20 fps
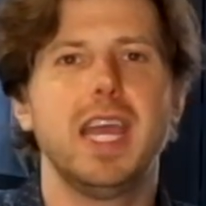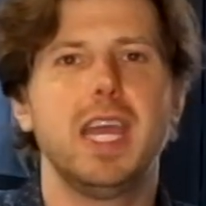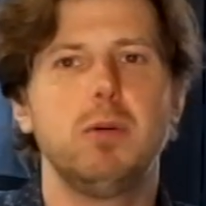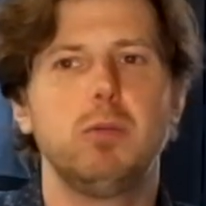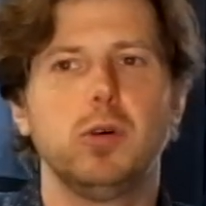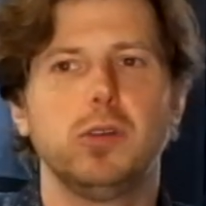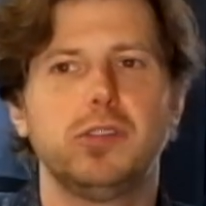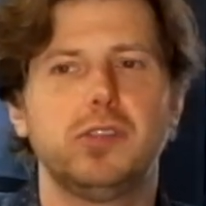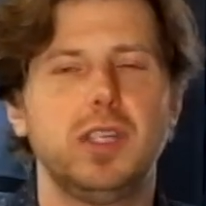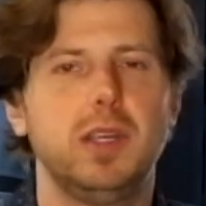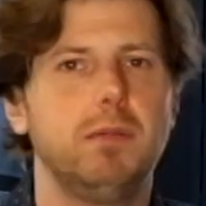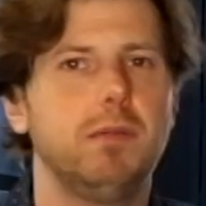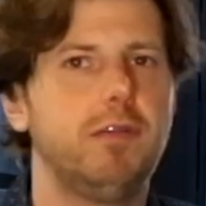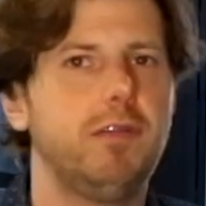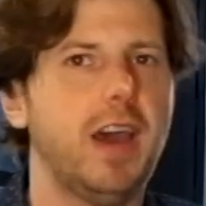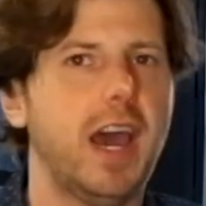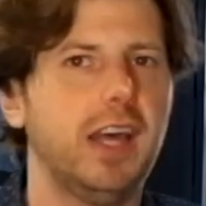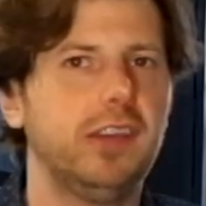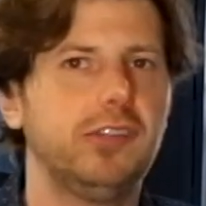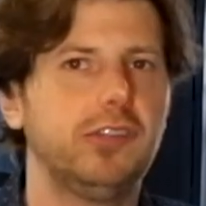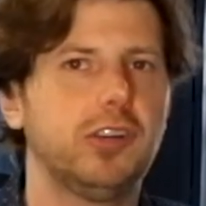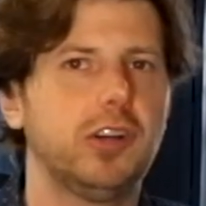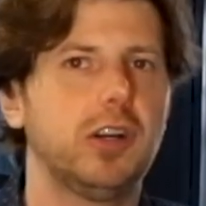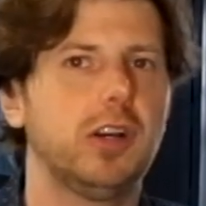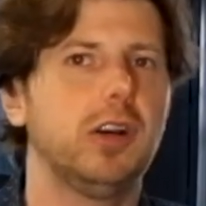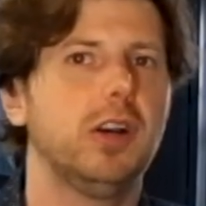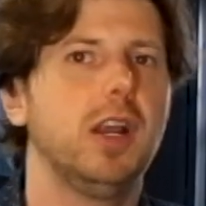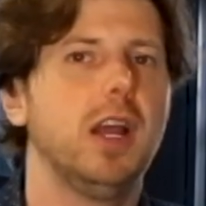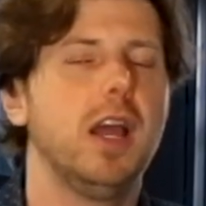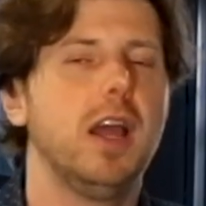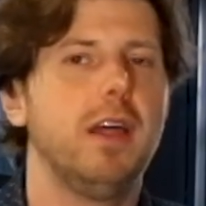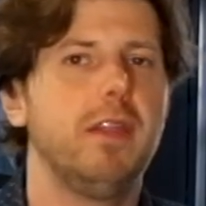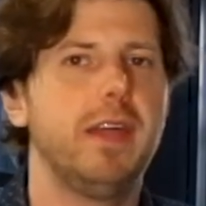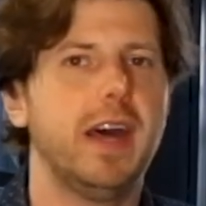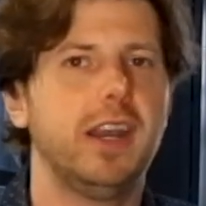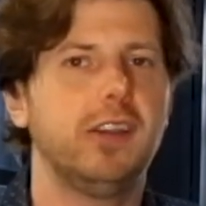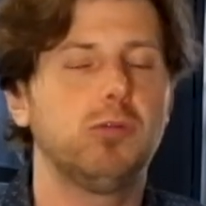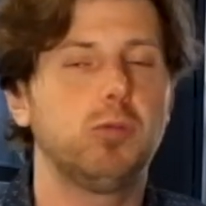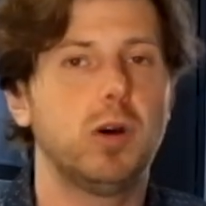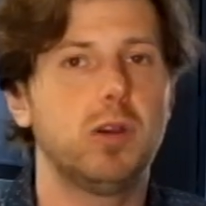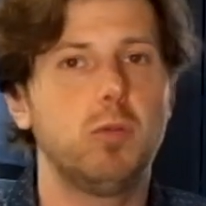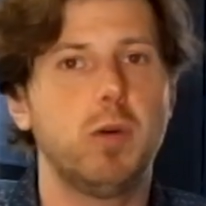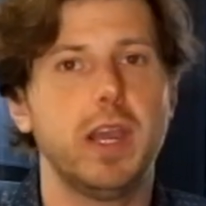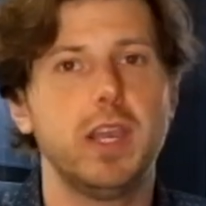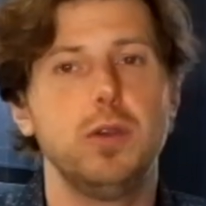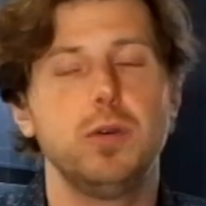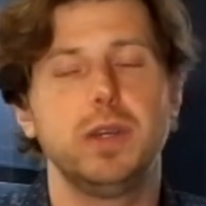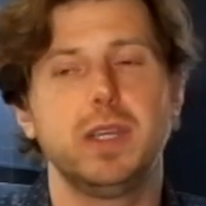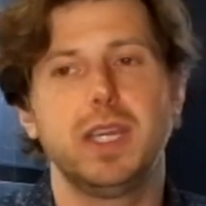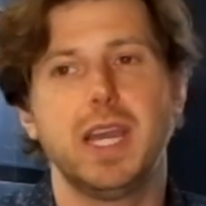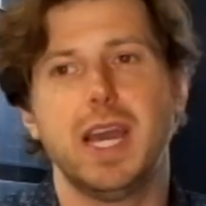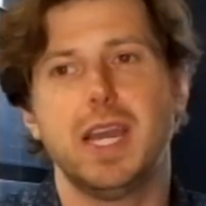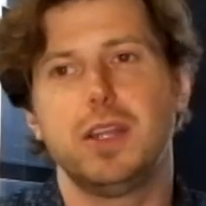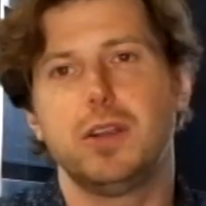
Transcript: It will steam faster. That is one way you can